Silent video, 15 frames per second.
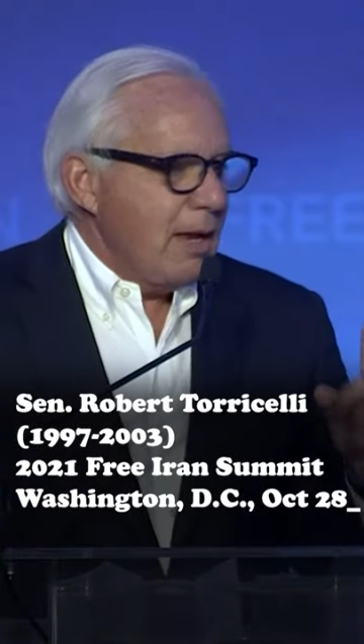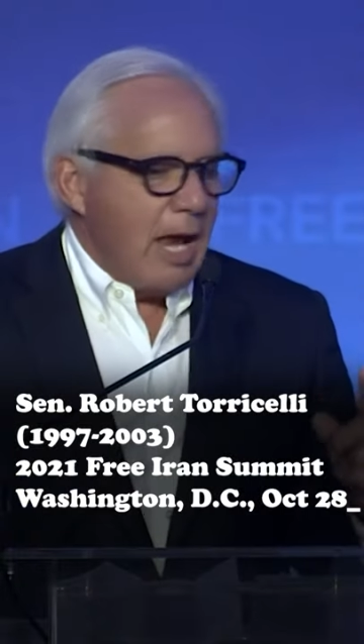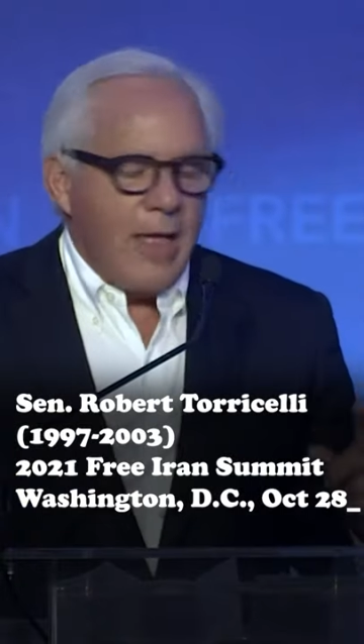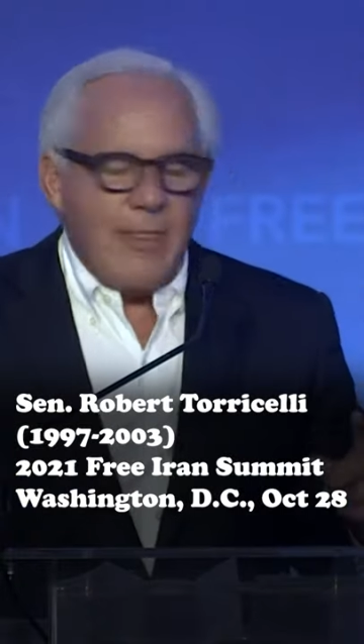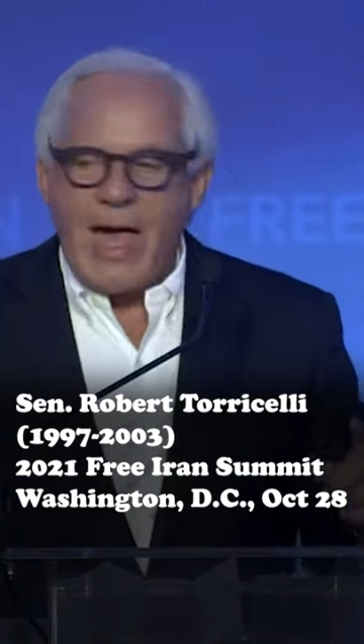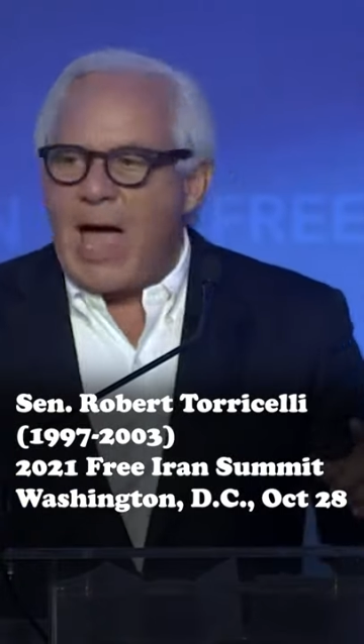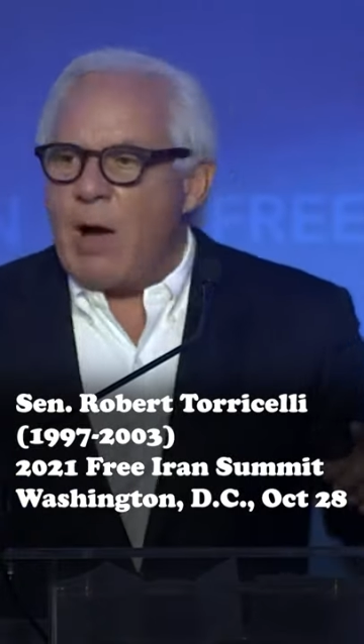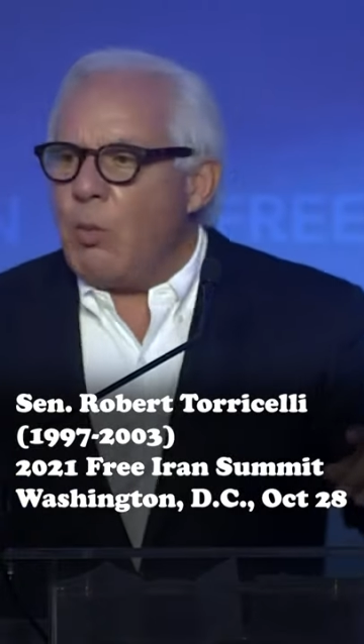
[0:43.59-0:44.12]

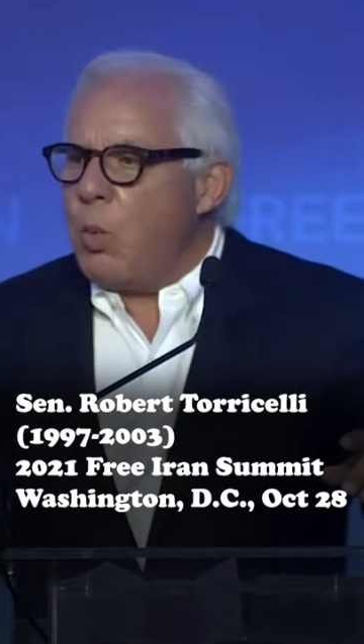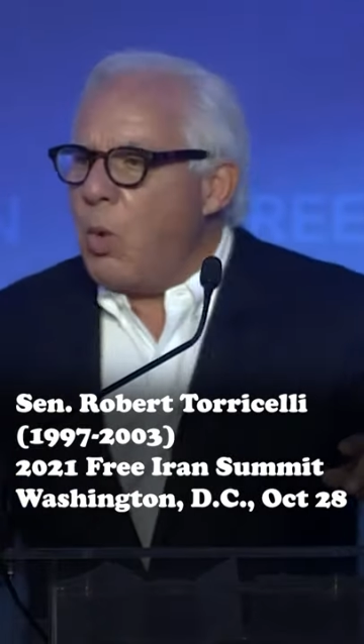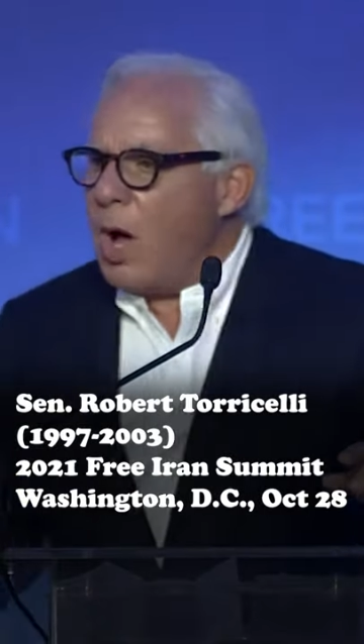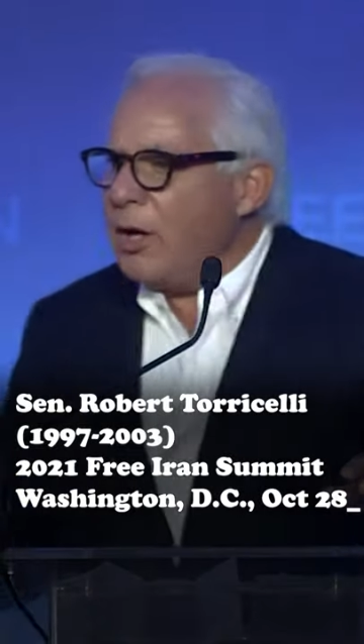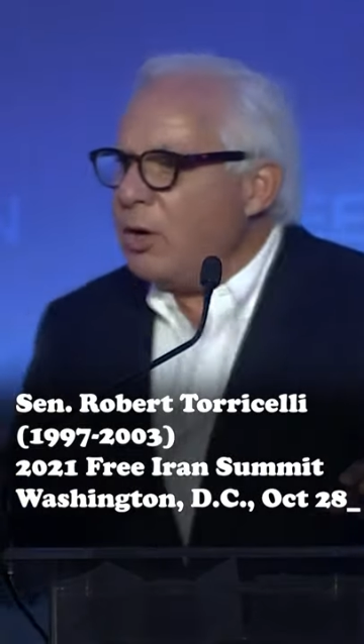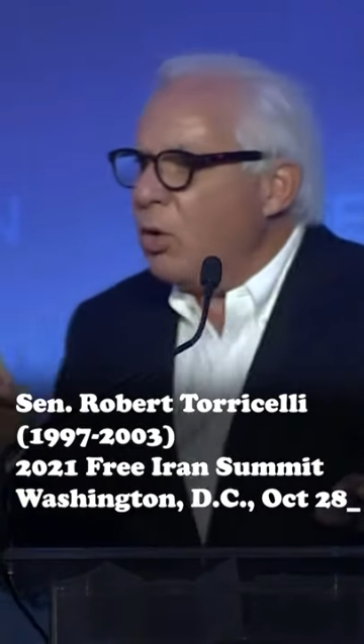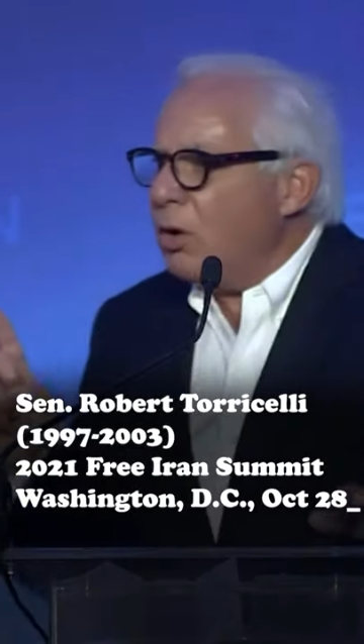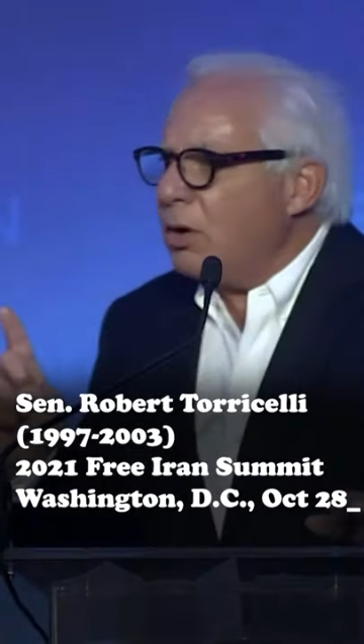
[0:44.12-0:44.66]
And that
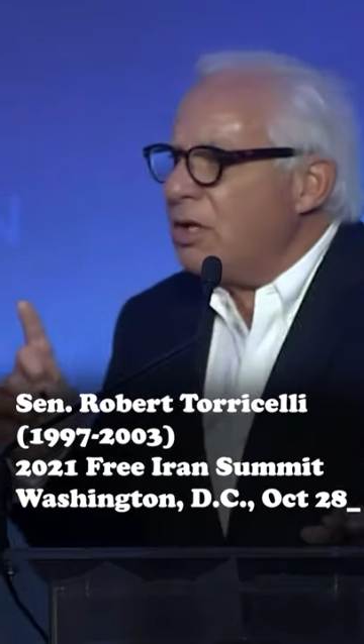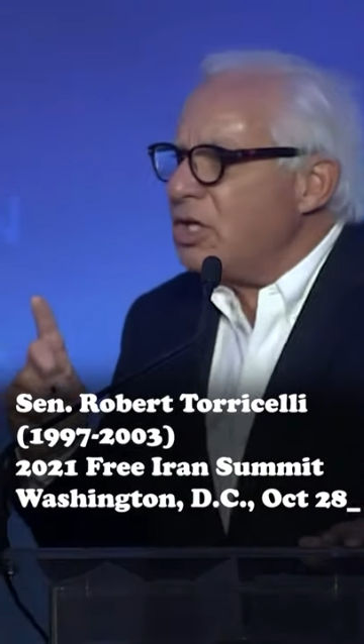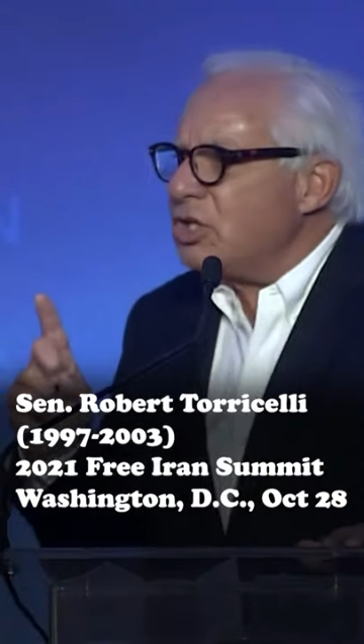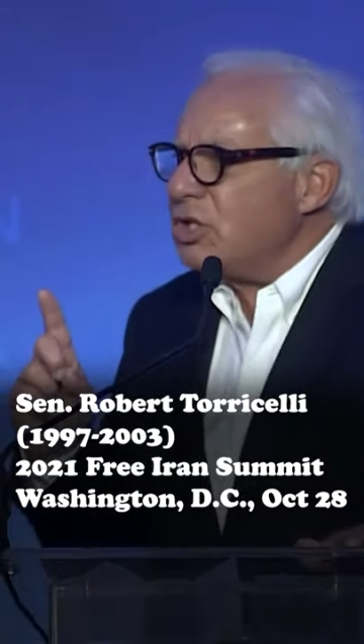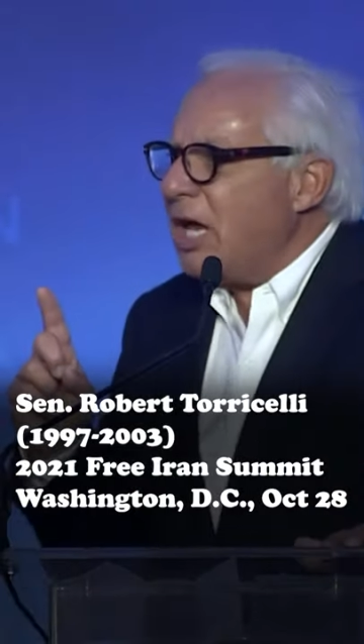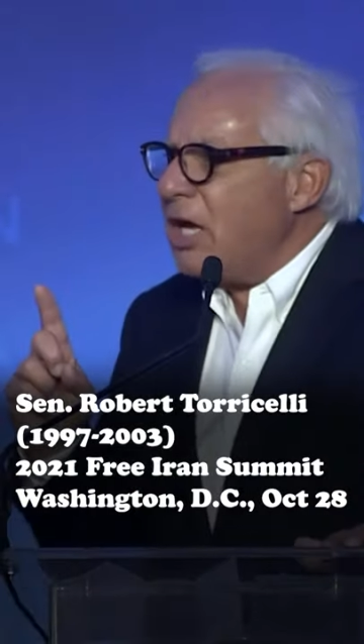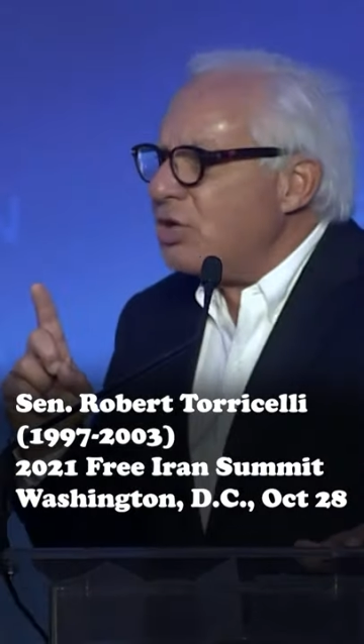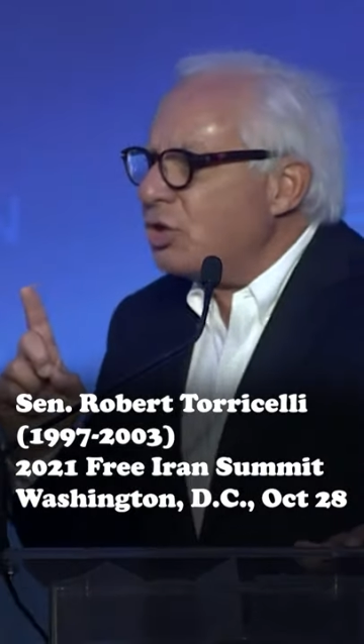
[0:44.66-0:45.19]
one
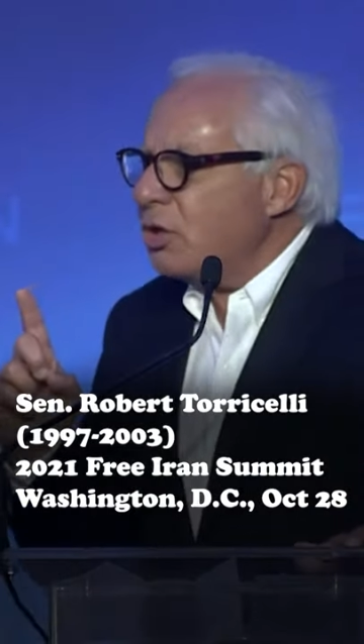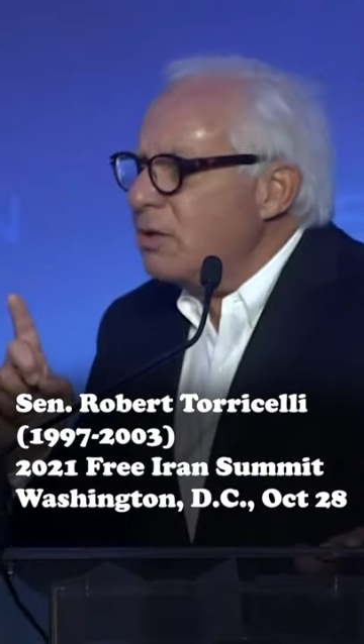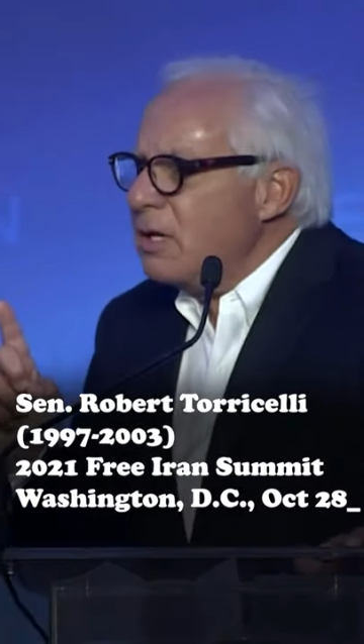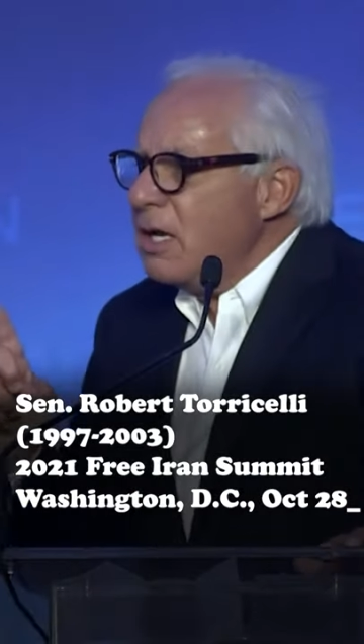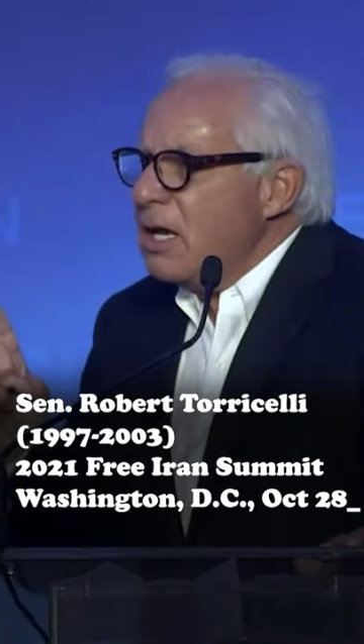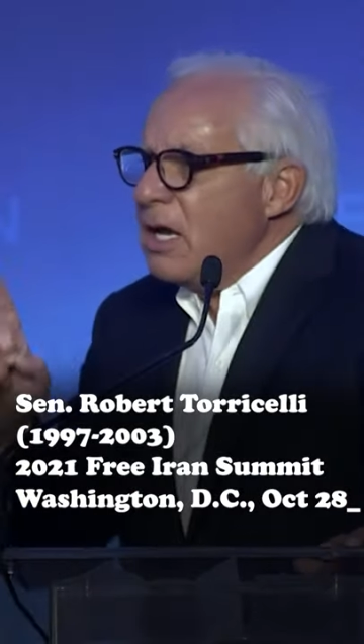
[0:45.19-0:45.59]
organization